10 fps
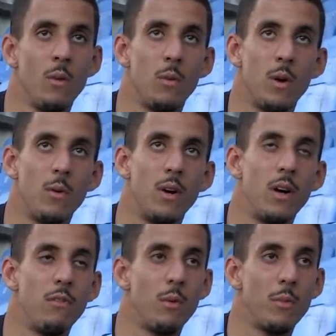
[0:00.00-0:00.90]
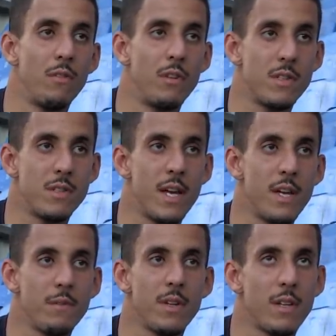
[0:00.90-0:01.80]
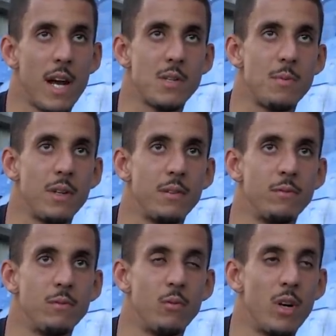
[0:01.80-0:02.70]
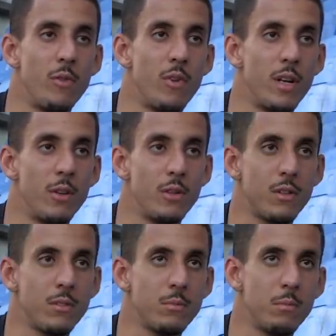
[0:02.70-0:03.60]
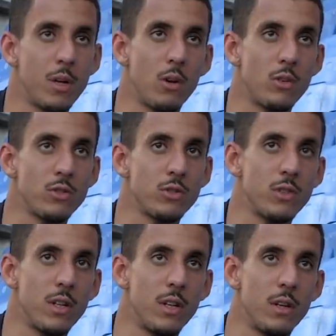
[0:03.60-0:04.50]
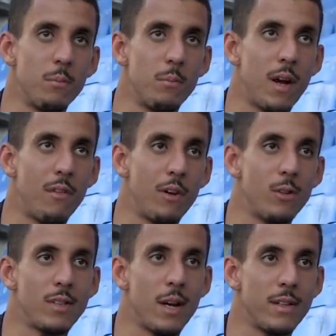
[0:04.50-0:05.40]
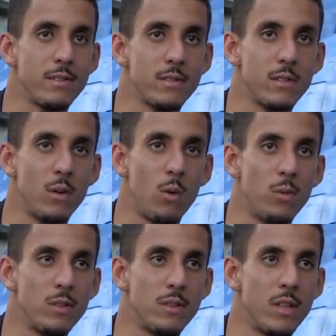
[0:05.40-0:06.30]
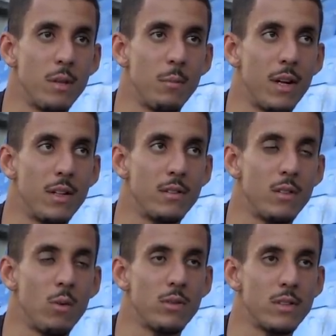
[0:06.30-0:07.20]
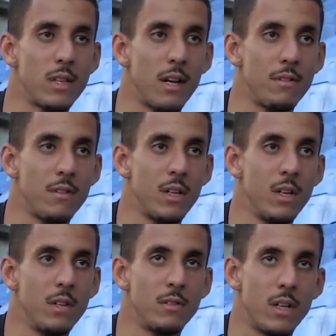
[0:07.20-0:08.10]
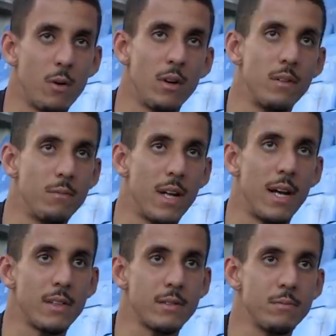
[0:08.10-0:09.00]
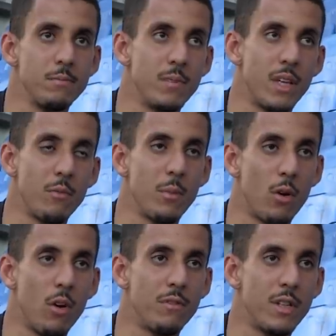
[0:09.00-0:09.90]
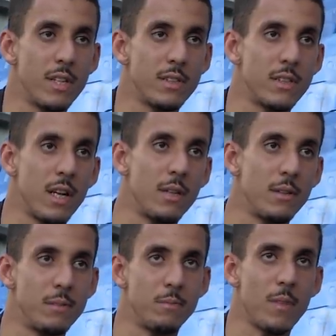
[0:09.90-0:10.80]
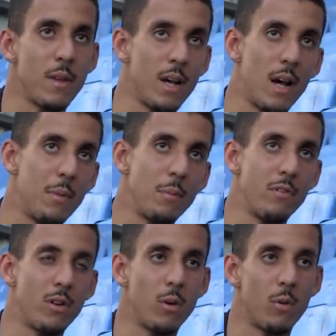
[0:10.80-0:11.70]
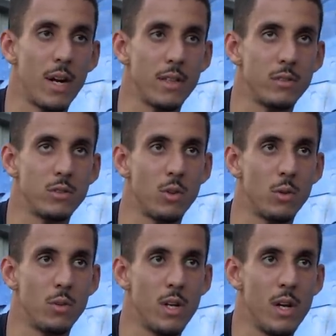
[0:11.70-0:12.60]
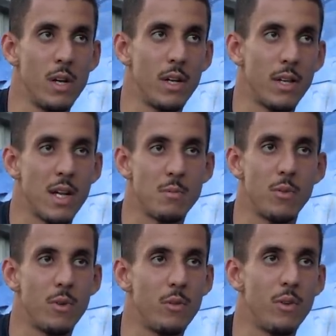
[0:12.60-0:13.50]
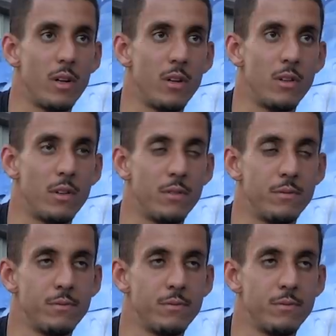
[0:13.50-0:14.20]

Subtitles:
Well, from the first day, it has been really, really good because I felt that all the team and all the staff, they were like giving me confidence and make me feel all right. So it has been really, really good.